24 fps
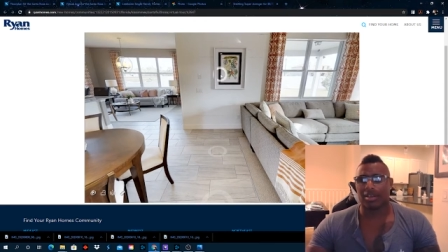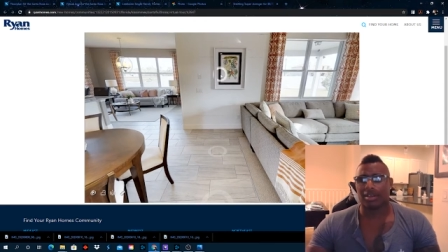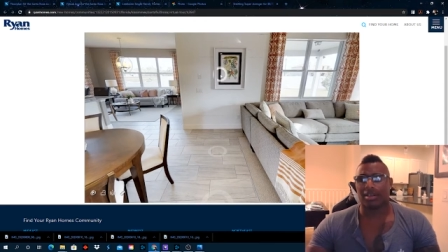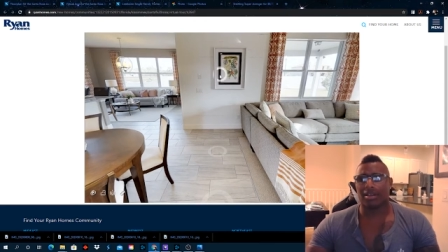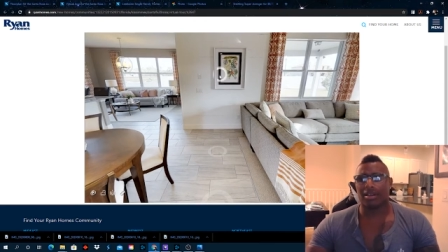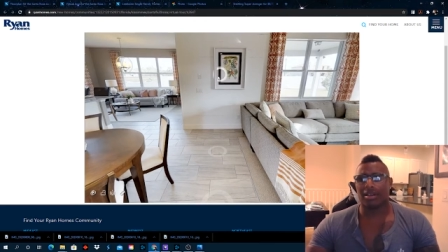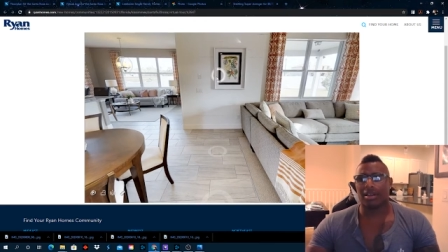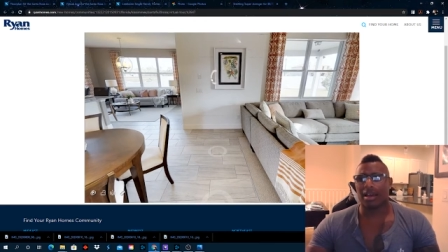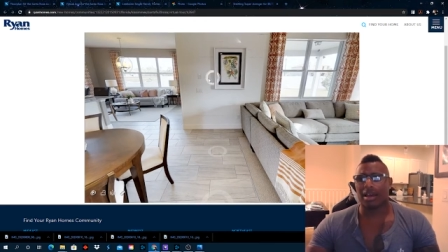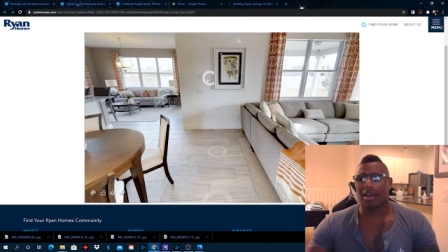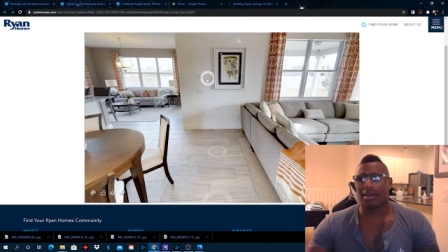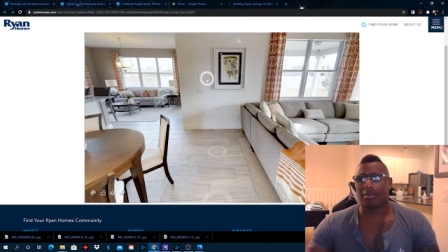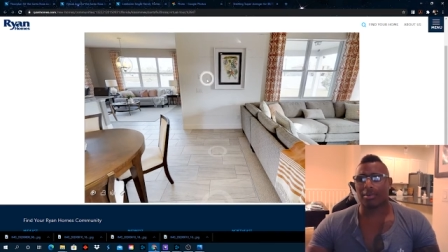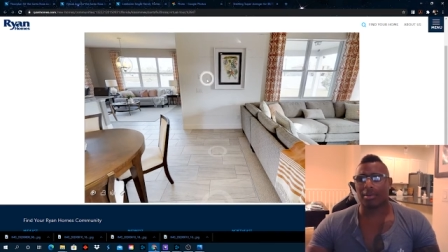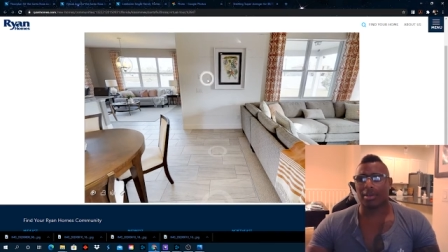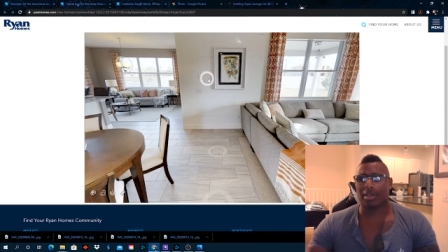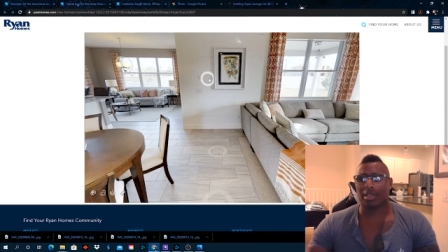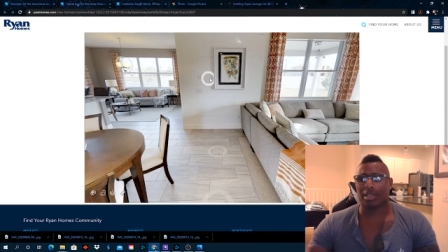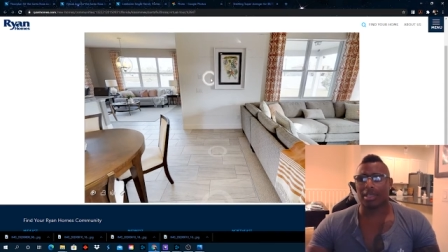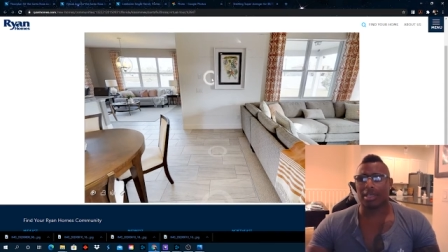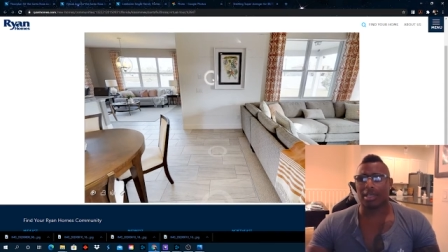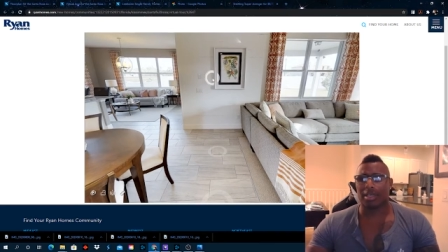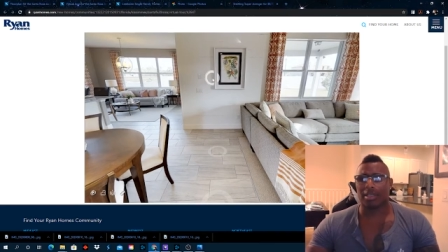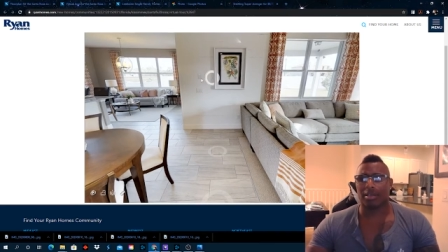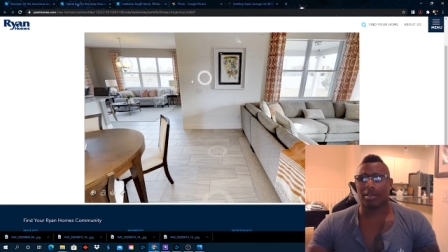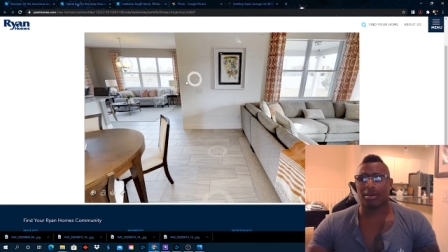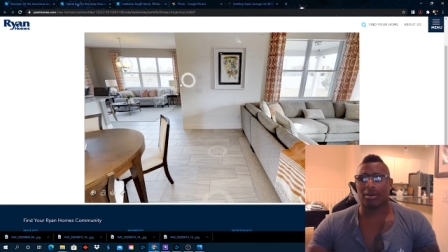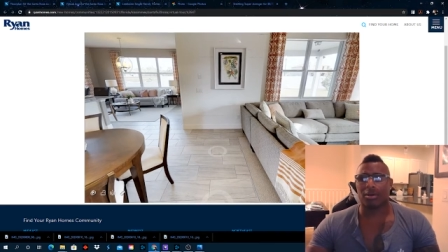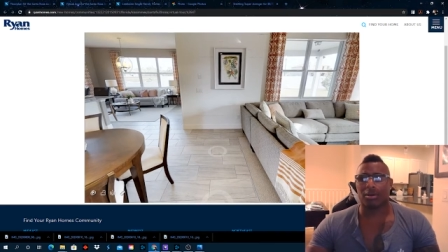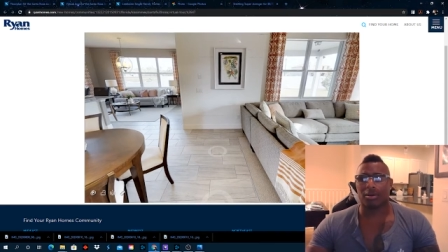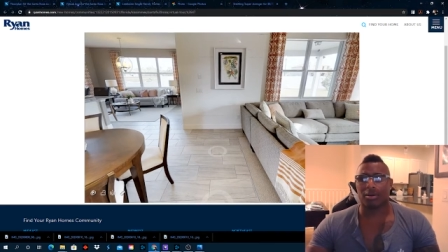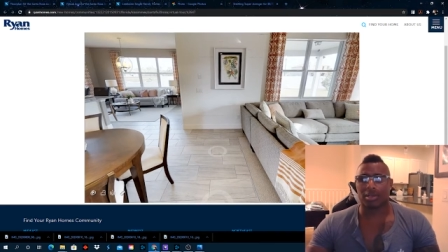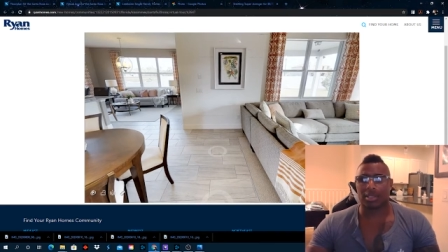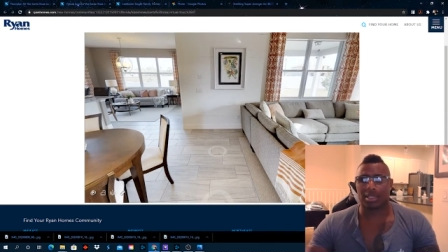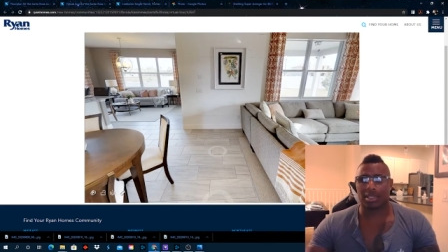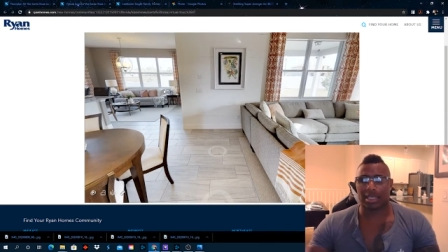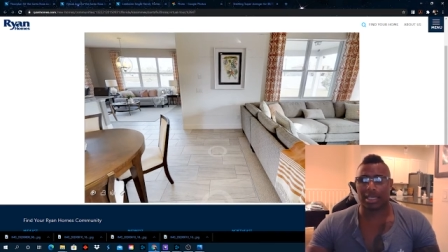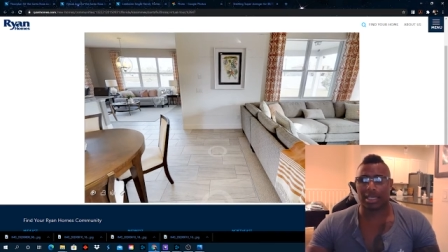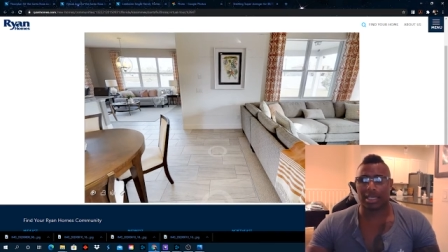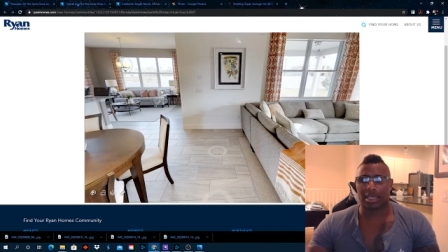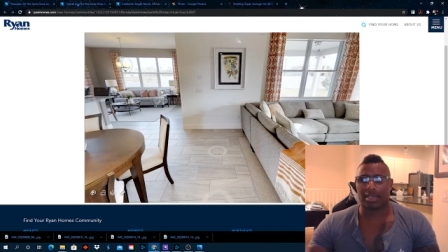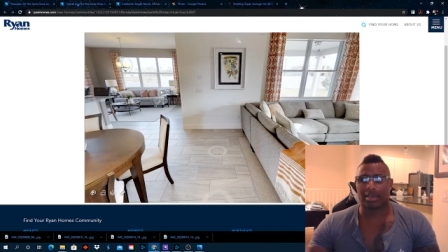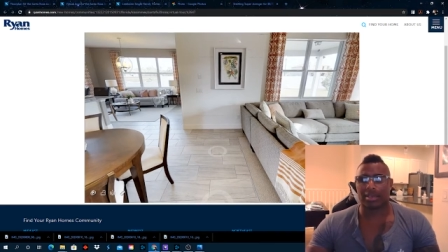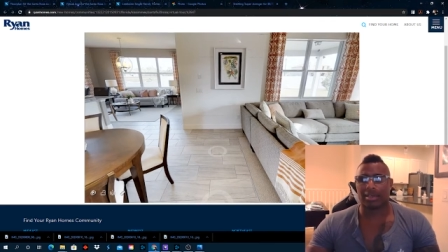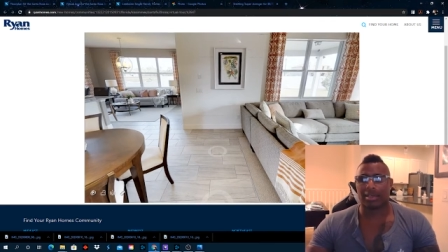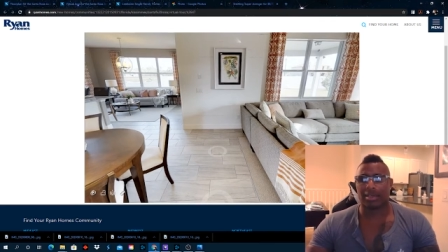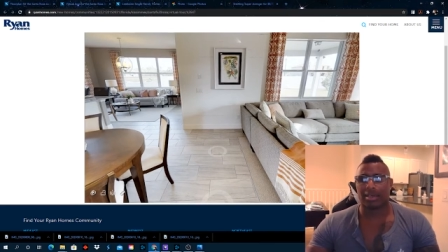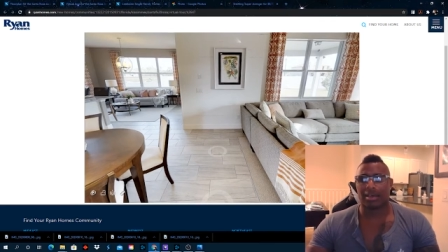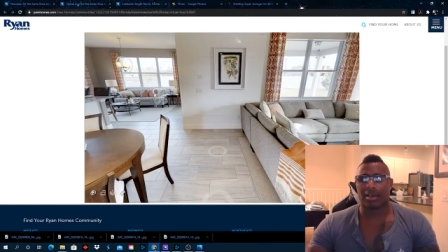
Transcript: not really the whole thing.